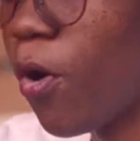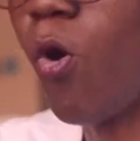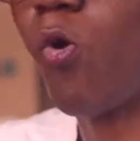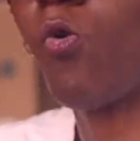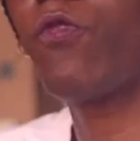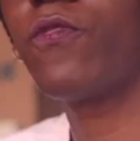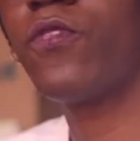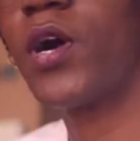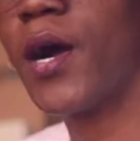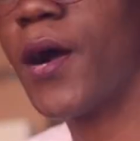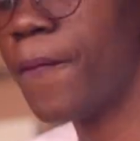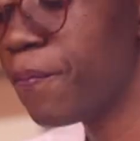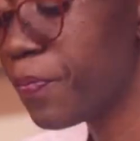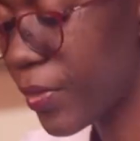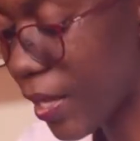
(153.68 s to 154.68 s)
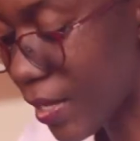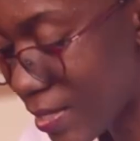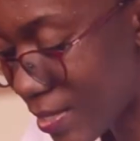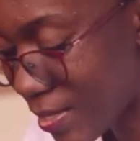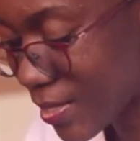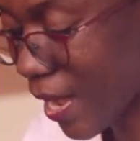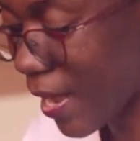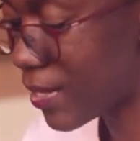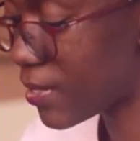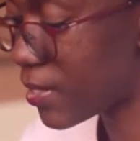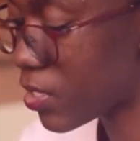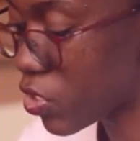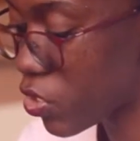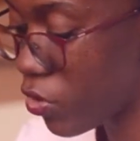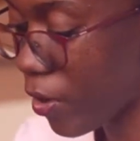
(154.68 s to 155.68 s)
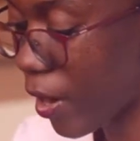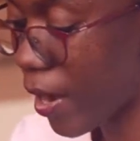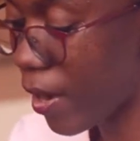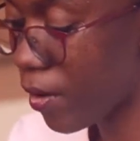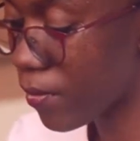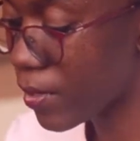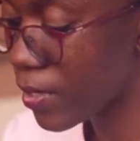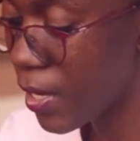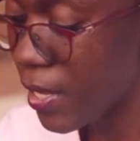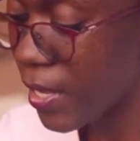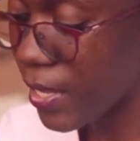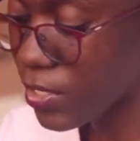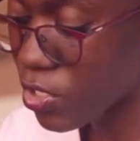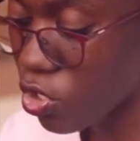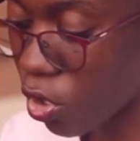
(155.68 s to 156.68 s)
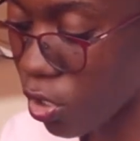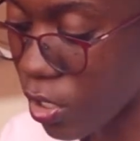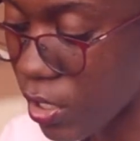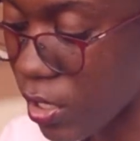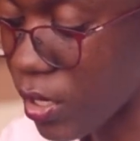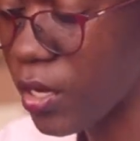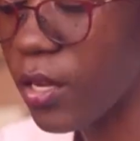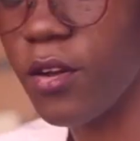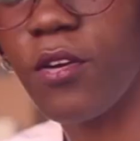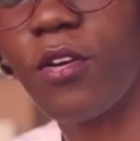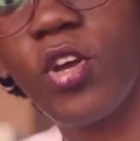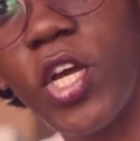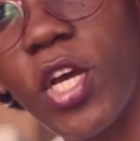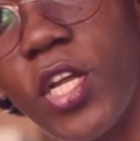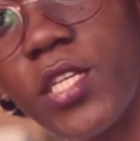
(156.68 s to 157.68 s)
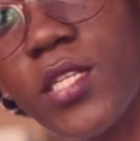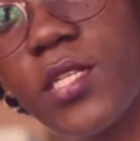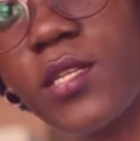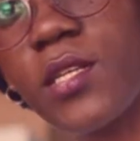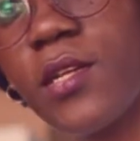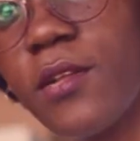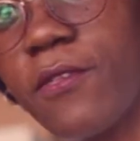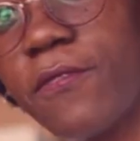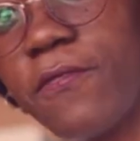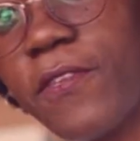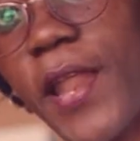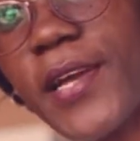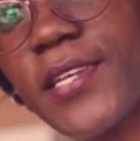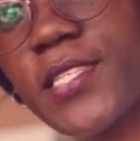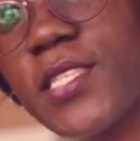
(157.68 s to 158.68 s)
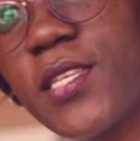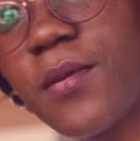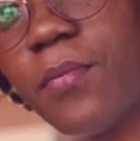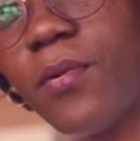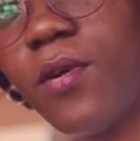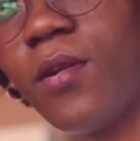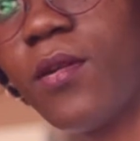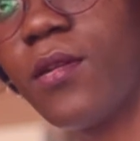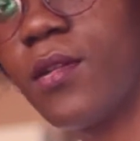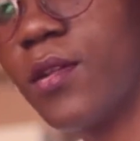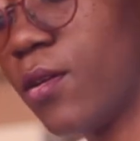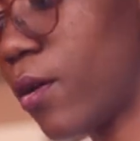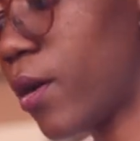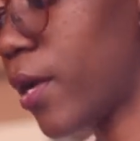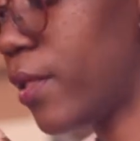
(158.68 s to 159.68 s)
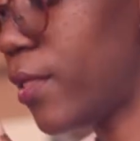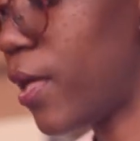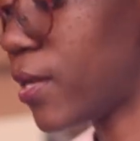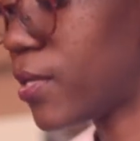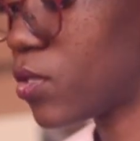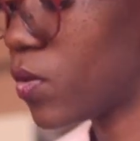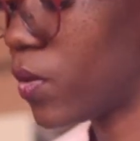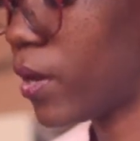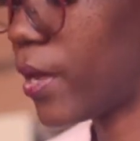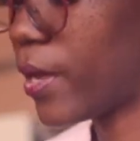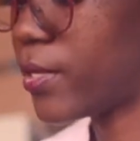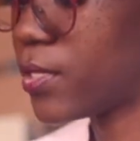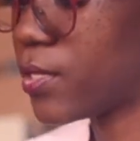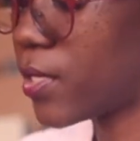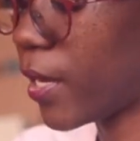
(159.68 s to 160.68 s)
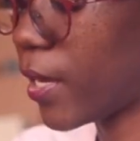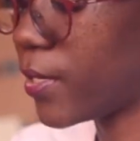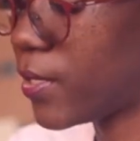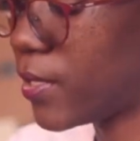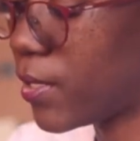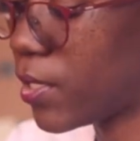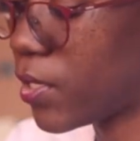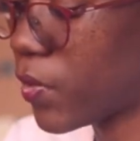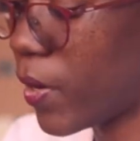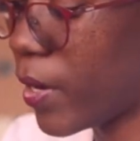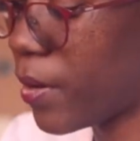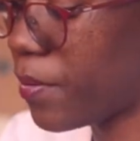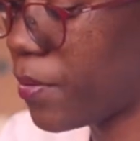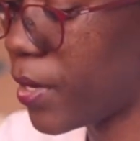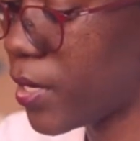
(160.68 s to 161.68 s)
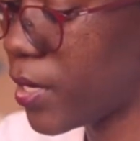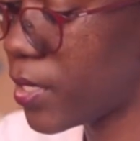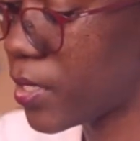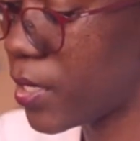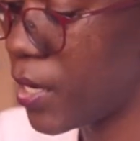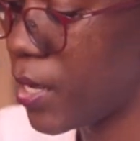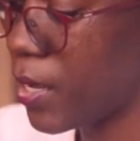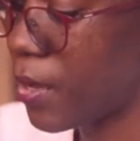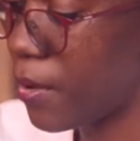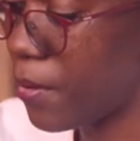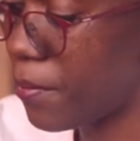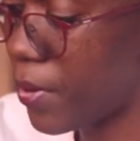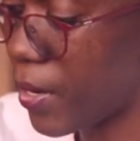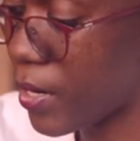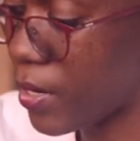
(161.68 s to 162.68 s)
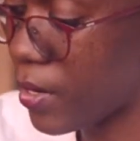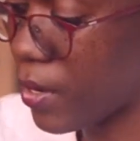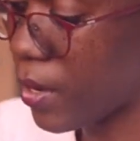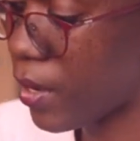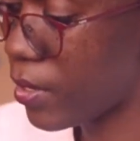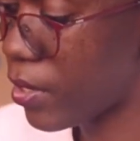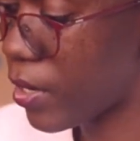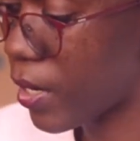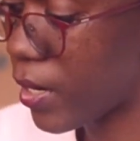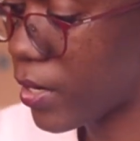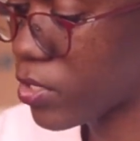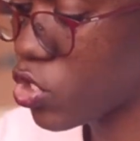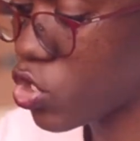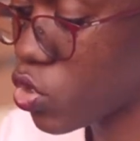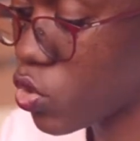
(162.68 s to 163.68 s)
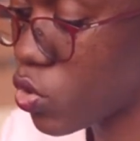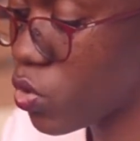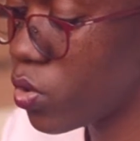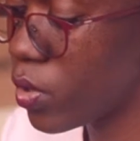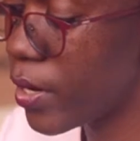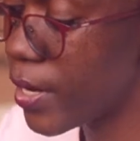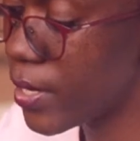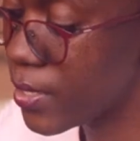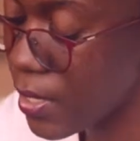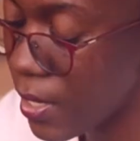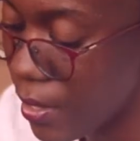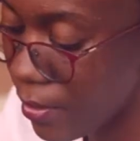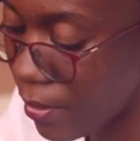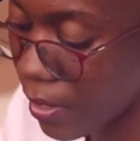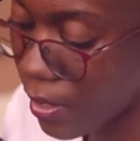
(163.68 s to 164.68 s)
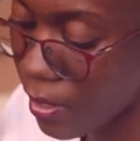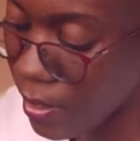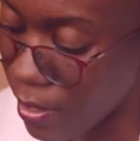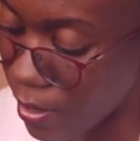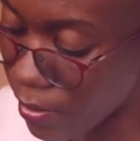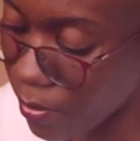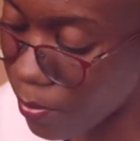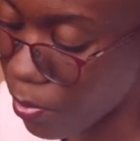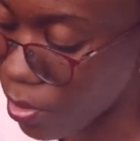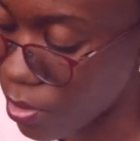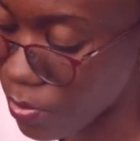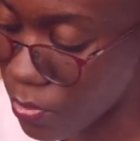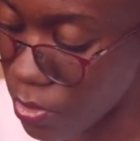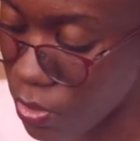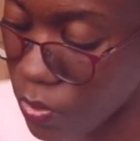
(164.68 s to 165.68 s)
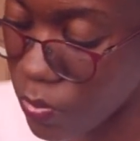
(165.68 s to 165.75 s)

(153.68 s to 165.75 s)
over. It stands its ground. It's got a good flexible, okay, that's quite tightened it quite a bit, but you can unscrew it. Then here at the bottom as